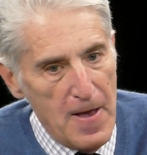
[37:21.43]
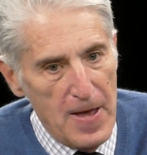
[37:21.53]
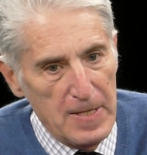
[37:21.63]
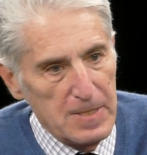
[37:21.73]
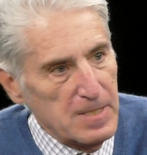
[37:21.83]

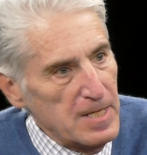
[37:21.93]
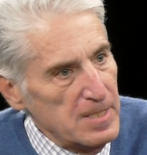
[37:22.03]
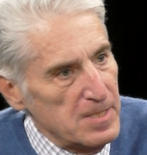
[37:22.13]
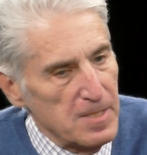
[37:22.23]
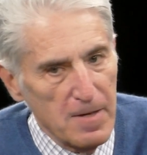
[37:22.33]
And he
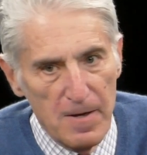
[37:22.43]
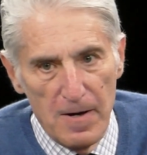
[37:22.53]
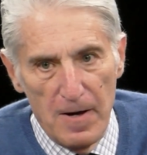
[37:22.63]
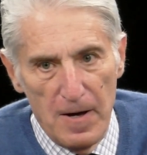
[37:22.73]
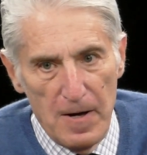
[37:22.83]
says,
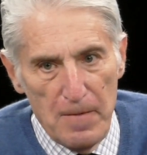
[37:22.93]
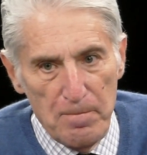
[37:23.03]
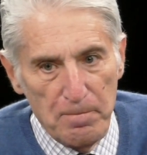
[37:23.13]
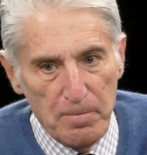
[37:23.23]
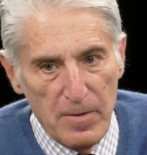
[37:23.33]

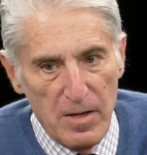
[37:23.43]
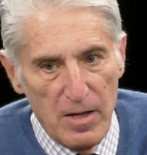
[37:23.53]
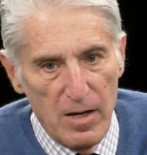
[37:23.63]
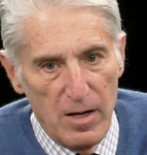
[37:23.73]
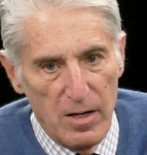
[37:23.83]
um,
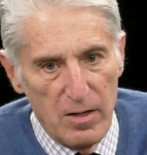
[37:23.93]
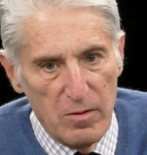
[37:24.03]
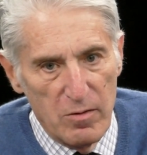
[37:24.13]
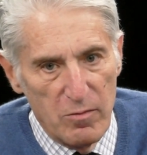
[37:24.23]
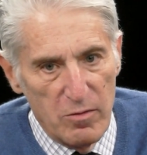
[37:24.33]
uh,
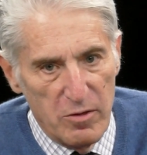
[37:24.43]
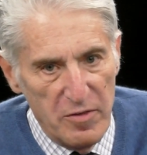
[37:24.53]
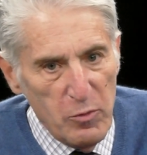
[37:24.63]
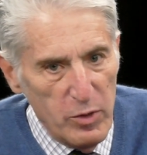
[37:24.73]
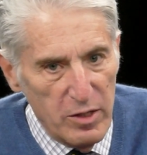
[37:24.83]
Do you
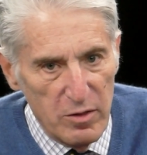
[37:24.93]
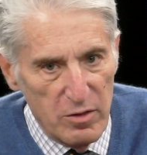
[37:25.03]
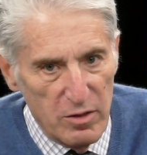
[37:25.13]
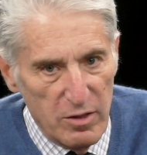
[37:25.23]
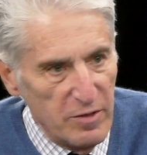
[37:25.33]
think we
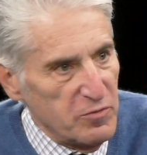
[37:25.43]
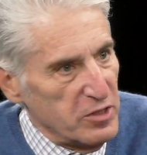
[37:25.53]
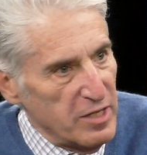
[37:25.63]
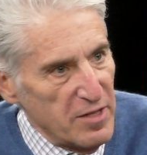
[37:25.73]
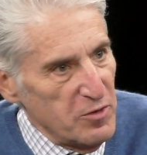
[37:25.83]
can live
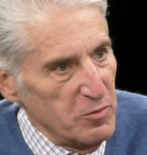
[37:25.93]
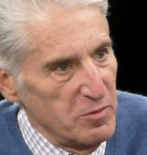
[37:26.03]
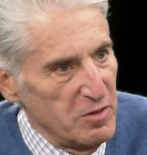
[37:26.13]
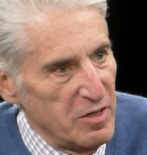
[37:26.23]
together?